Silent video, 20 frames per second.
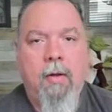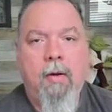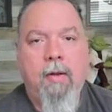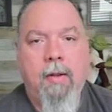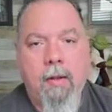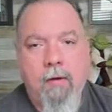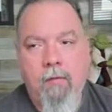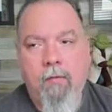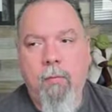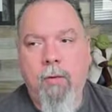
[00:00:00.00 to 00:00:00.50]

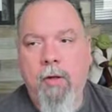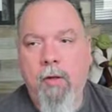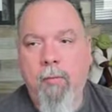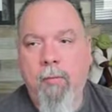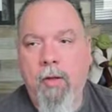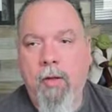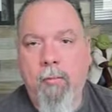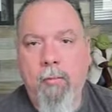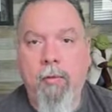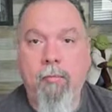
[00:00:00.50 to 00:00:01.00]
that's why
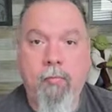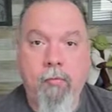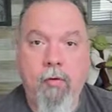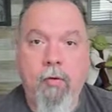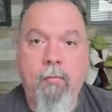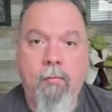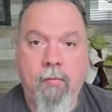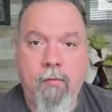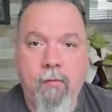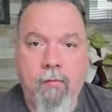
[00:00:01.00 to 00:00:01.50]
my
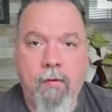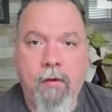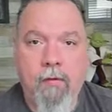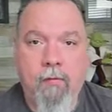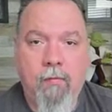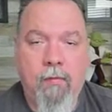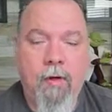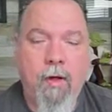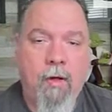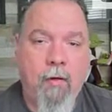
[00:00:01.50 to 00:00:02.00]
memberships
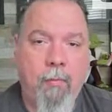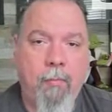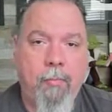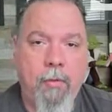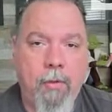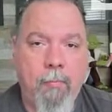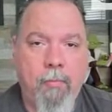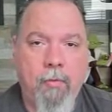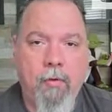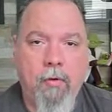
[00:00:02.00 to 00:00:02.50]
exist, to help
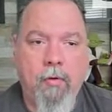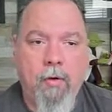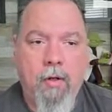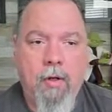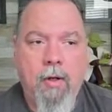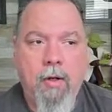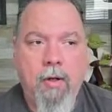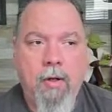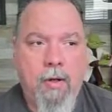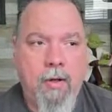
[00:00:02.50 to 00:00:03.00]
people
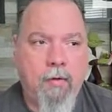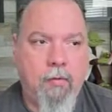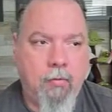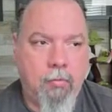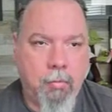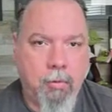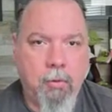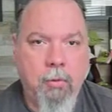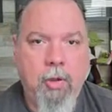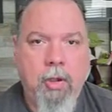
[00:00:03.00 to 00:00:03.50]
get
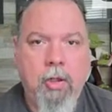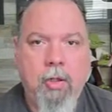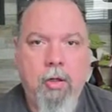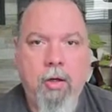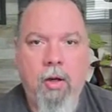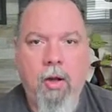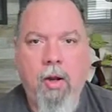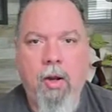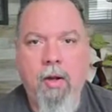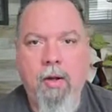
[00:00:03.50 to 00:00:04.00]
through it
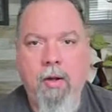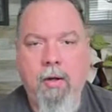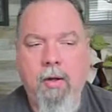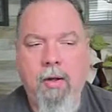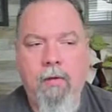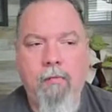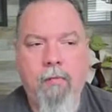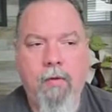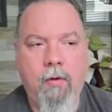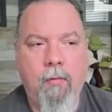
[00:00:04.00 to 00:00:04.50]
and
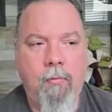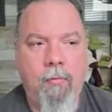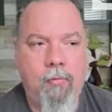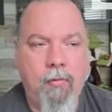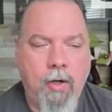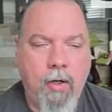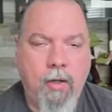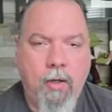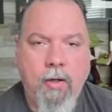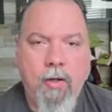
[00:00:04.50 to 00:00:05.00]
give them
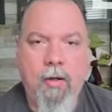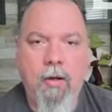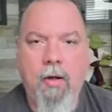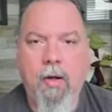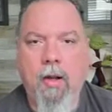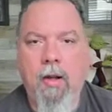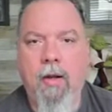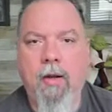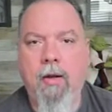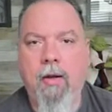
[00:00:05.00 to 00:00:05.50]
training
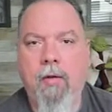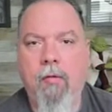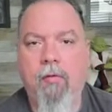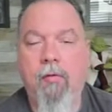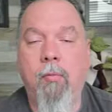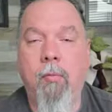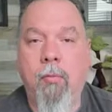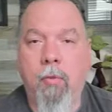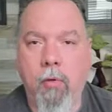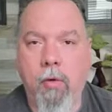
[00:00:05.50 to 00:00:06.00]
and
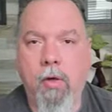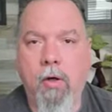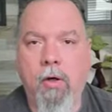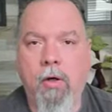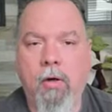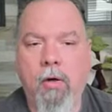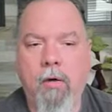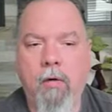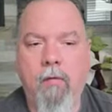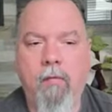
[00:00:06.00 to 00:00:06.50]

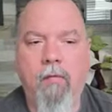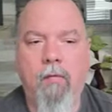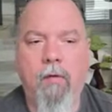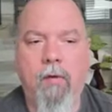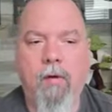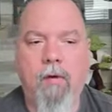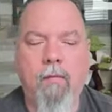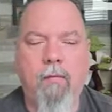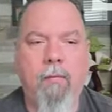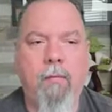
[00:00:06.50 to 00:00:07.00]
support. Because
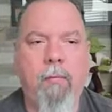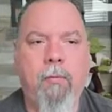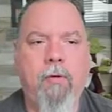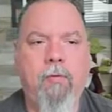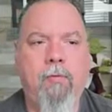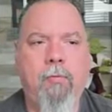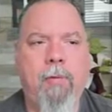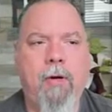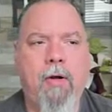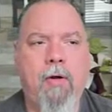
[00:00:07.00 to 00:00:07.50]
the
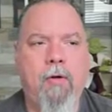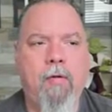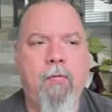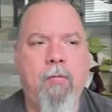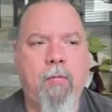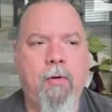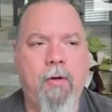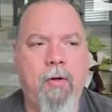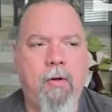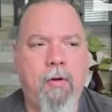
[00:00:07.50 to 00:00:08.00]
worst part is
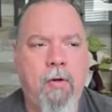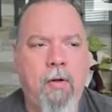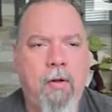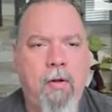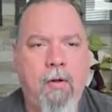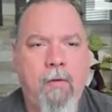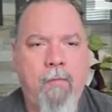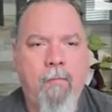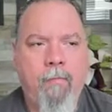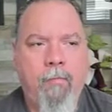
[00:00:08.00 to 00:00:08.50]
when
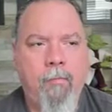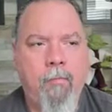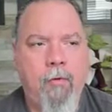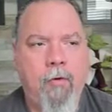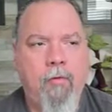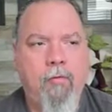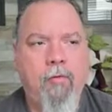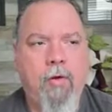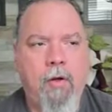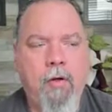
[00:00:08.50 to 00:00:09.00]

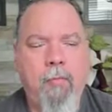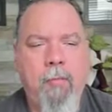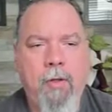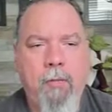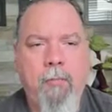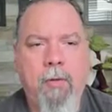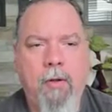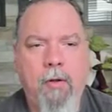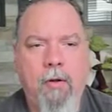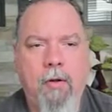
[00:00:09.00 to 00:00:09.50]
you're trying to
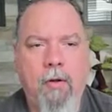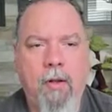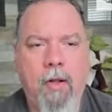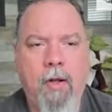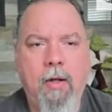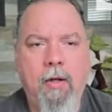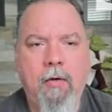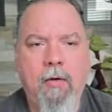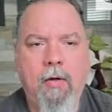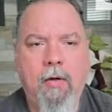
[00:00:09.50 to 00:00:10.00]
make money
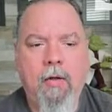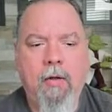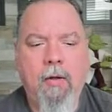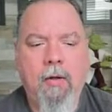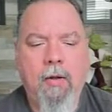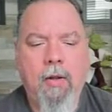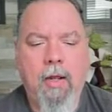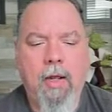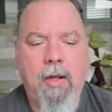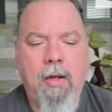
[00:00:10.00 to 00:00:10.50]
online,
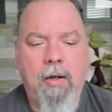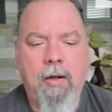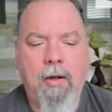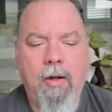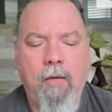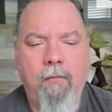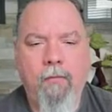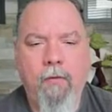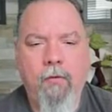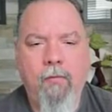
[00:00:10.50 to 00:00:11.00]
and
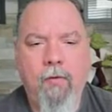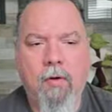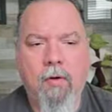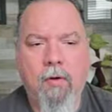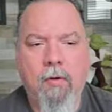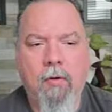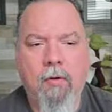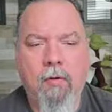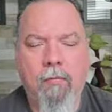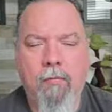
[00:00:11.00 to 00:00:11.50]
if you
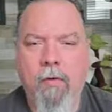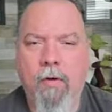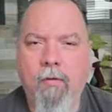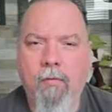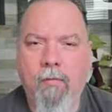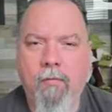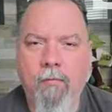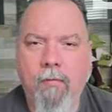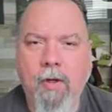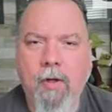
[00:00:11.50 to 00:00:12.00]
talk to your friends
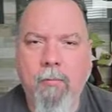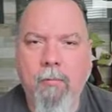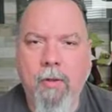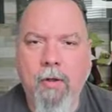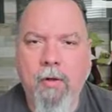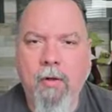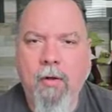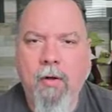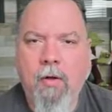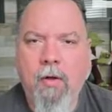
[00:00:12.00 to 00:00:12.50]
or
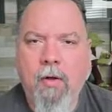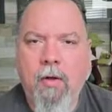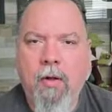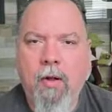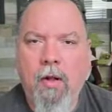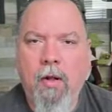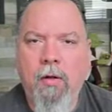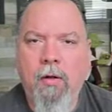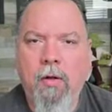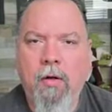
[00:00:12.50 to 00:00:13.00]
family
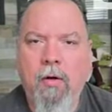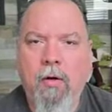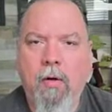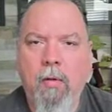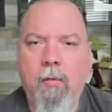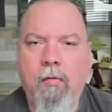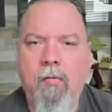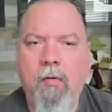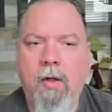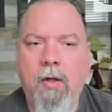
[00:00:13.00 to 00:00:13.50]
and they're
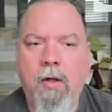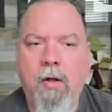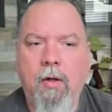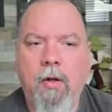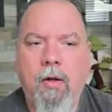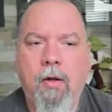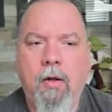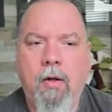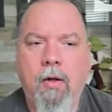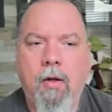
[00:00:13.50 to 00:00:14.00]
always like,